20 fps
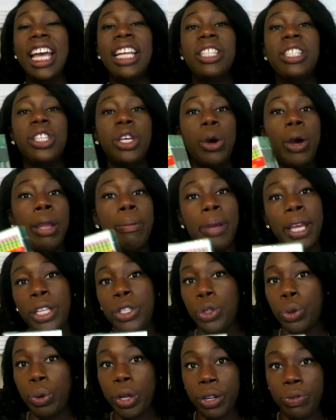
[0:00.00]
And so I
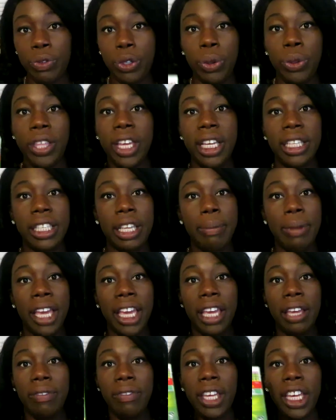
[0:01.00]
may do one of 2 things. I
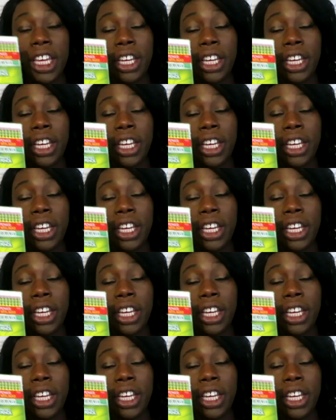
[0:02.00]
may give